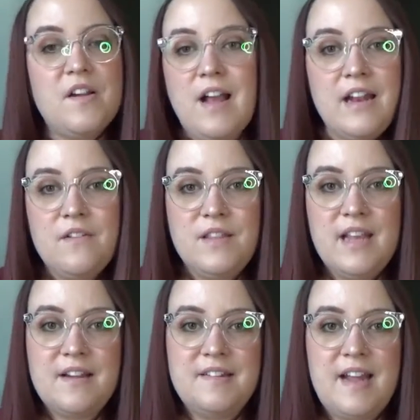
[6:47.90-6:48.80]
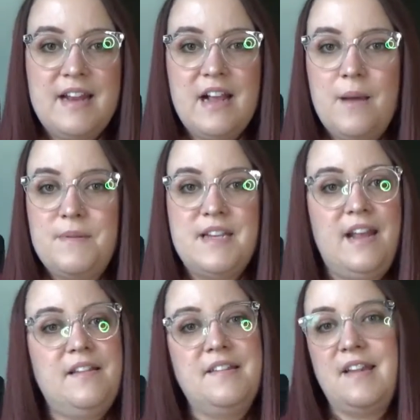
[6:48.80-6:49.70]
those are kind of the exciting
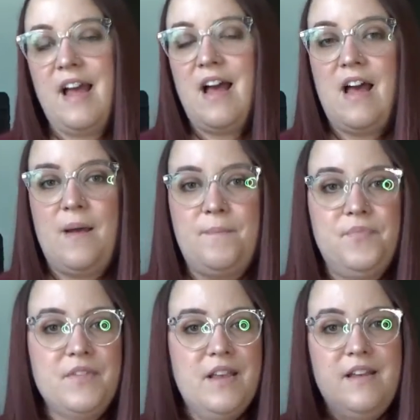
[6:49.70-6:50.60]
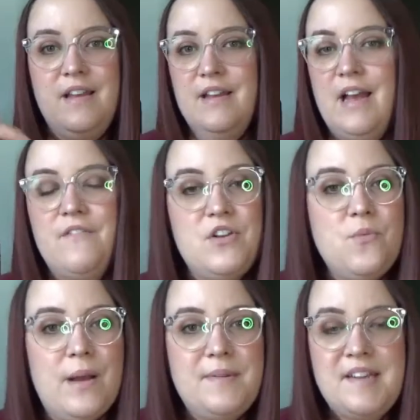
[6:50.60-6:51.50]
updates um, I have a
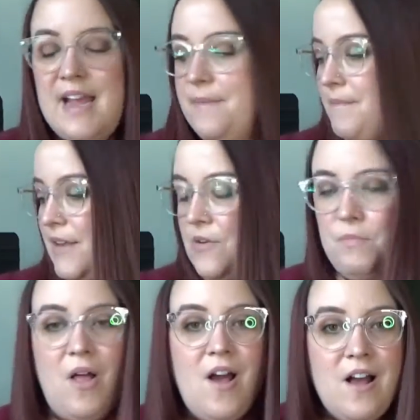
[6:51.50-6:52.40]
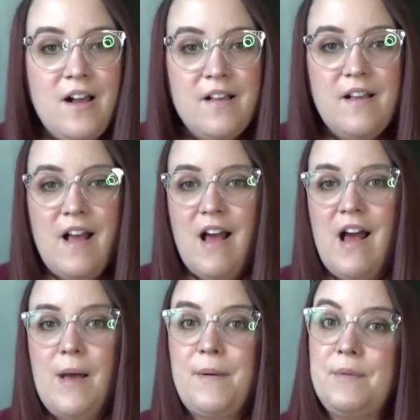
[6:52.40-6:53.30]
new website, a new blog. Um,
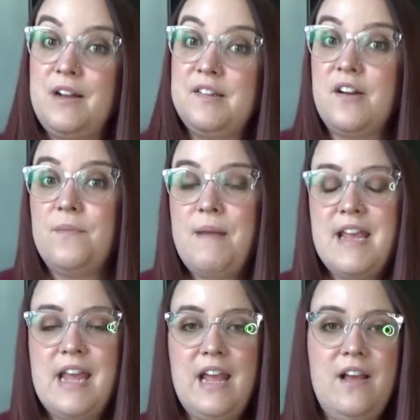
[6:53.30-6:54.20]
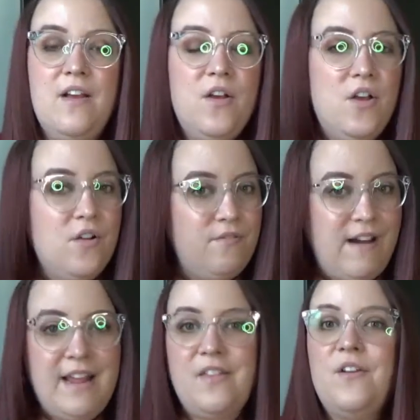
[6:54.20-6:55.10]
I'm gonna start making
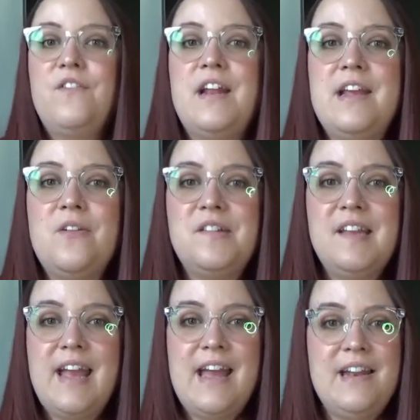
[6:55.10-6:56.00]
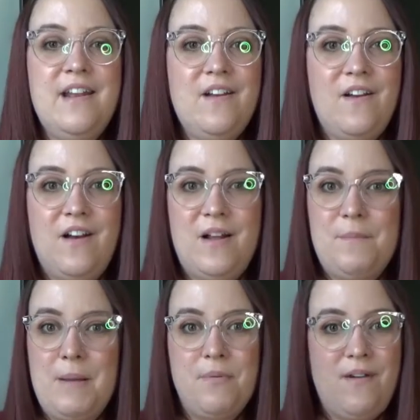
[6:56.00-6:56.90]
regular videos again
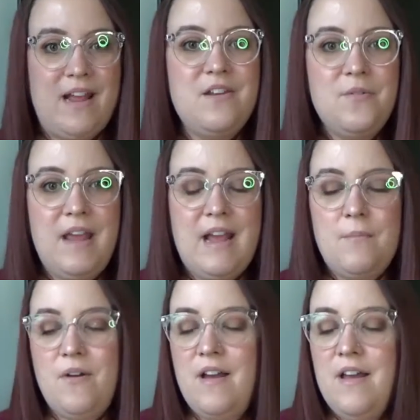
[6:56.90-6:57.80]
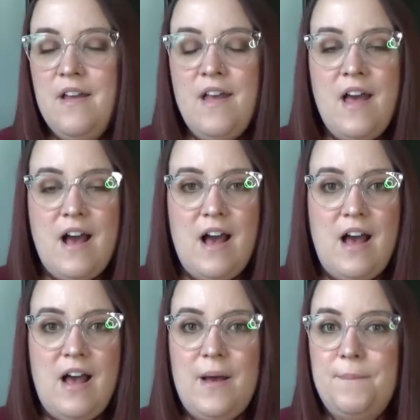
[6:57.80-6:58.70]
on my brand new camera.
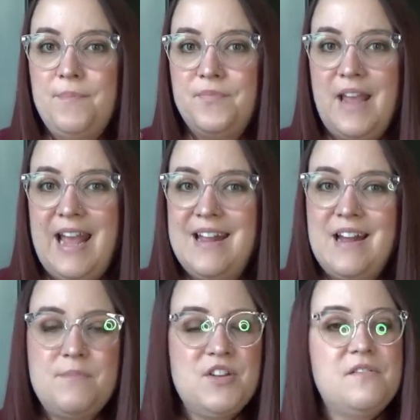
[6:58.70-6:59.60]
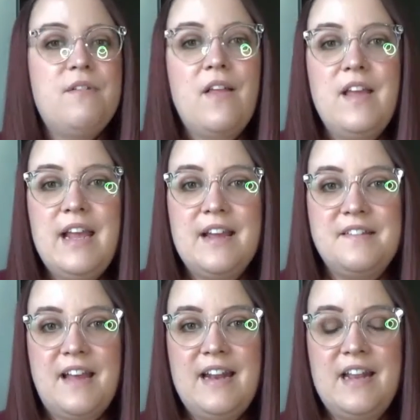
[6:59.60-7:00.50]
Um, and I'm just really
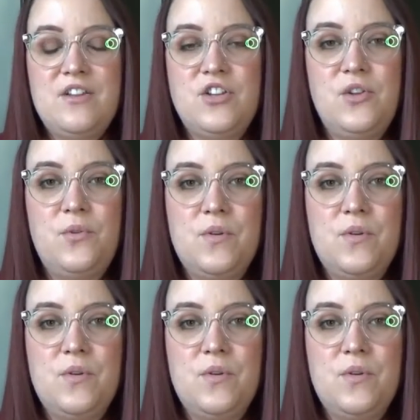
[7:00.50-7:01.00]
excited